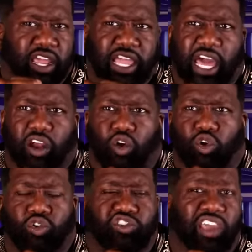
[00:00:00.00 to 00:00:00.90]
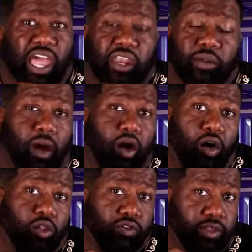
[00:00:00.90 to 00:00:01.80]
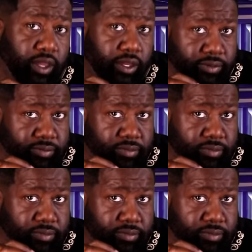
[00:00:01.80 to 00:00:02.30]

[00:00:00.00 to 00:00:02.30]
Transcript: They got a whole China Mall over there.